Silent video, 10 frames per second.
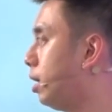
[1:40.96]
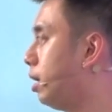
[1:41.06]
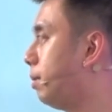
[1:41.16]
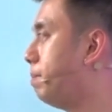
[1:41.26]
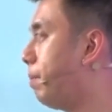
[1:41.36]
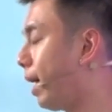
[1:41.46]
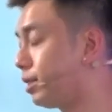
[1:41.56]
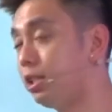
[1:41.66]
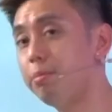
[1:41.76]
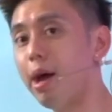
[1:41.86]

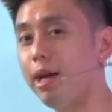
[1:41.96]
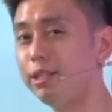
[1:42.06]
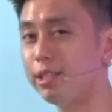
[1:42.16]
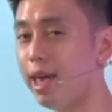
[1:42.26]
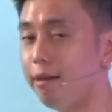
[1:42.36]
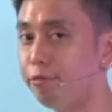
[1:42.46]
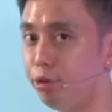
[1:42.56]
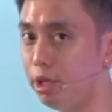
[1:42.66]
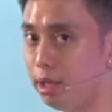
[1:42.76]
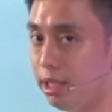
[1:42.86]
maximize
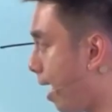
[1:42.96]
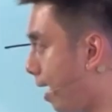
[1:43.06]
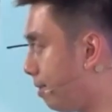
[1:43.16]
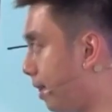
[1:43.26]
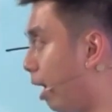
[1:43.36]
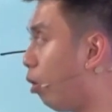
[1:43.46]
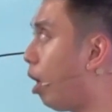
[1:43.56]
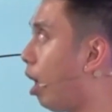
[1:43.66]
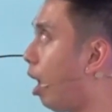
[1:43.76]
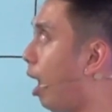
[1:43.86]
every lead. Now,
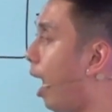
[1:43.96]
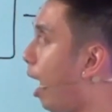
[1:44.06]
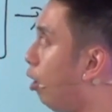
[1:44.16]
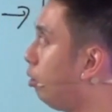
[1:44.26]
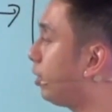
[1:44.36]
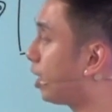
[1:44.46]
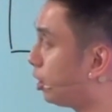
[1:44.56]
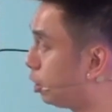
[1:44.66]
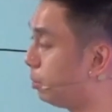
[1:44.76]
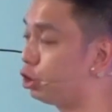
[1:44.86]
how the
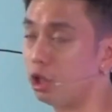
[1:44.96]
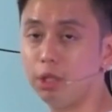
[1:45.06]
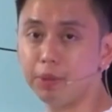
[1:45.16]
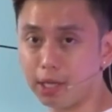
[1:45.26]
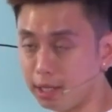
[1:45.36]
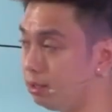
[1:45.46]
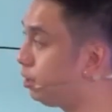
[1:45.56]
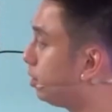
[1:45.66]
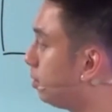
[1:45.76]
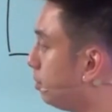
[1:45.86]
customer journey
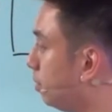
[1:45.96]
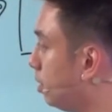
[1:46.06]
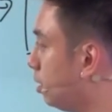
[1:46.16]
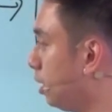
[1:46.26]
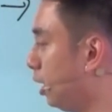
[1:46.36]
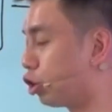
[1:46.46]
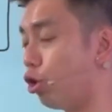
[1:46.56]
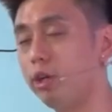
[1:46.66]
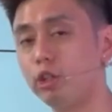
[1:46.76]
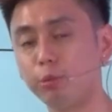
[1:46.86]
begins is
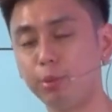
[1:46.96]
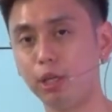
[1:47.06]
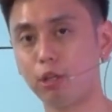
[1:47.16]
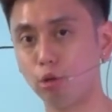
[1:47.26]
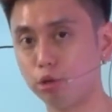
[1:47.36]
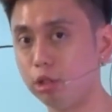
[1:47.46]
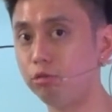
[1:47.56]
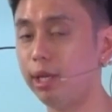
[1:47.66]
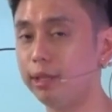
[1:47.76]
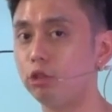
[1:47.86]
going to be closely
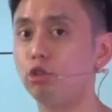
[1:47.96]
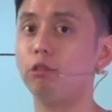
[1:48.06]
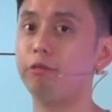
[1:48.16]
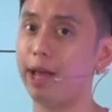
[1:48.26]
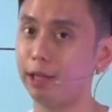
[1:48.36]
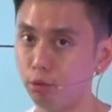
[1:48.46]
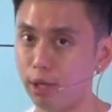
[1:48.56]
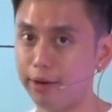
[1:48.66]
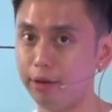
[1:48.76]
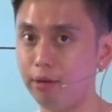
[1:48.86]
related to your value
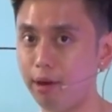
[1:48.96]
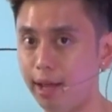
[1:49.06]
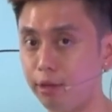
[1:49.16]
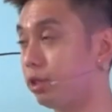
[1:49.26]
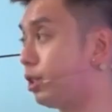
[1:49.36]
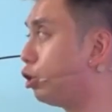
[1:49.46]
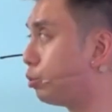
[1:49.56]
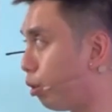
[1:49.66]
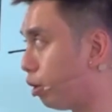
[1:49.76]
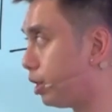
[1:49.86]
ladder and your sales
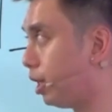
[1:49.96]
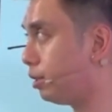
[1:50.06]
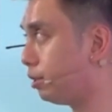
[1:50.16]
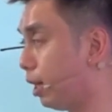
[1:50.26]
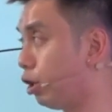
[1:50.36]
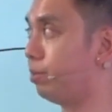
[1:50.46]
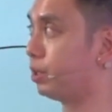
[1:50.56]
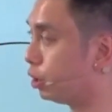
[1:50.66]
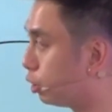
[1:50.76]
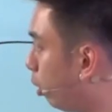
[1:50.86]
process and your
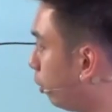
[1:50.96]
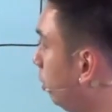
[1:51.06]
business model.